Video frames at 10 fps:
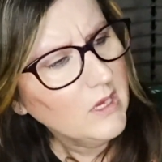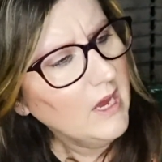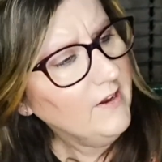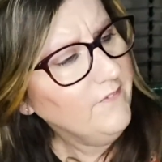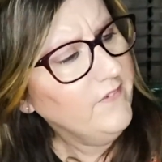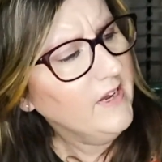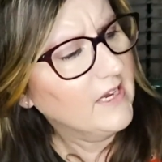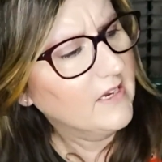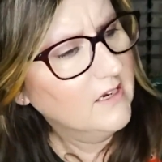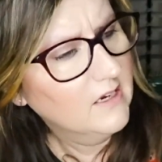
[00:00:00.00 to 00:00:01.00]
I
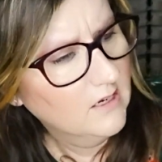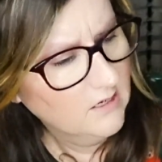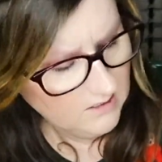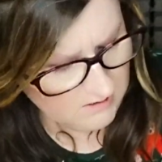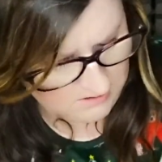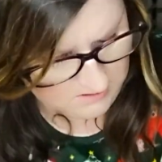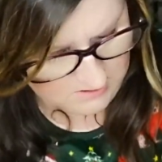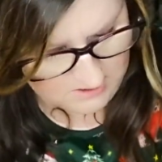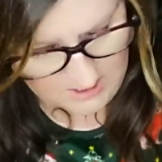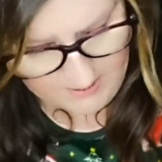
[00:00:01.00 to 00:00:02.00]
think
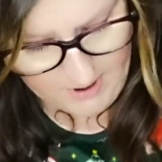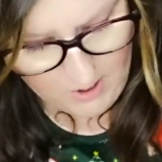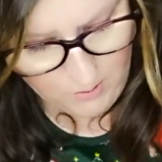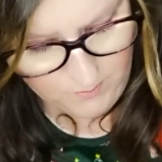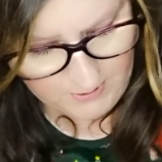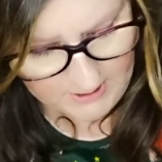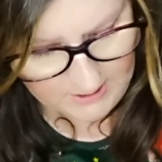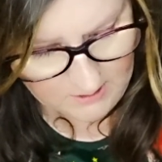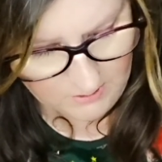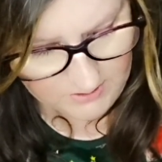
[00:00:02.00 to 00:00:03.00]
I'm
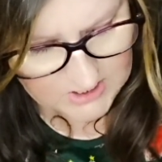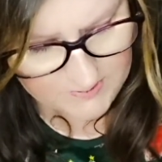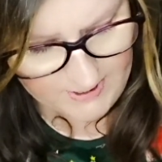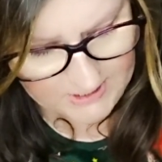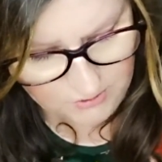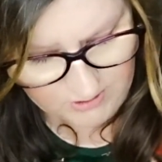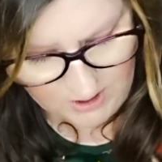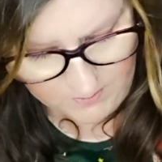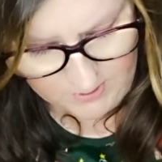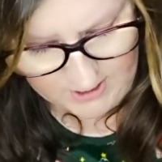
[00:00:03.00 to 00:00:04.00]
hoping... Oh, these are battery
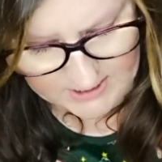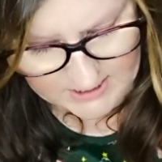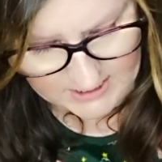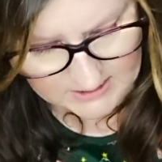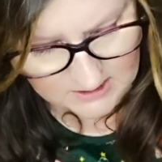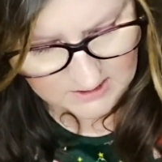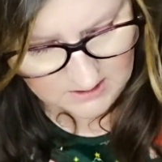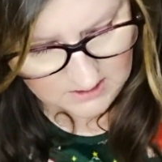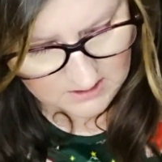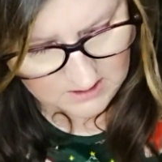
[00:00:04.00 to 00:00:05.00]
operated.
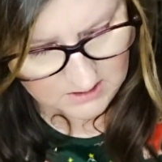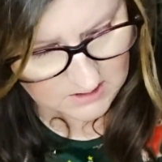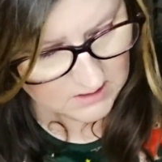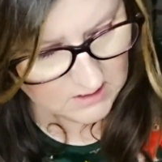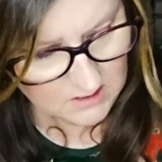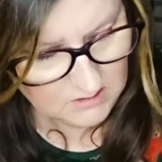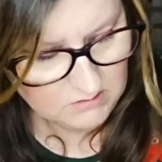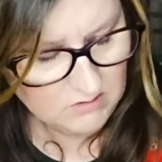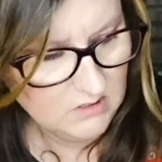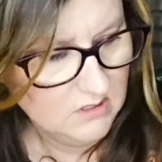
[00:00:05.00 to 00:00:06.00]
Oh.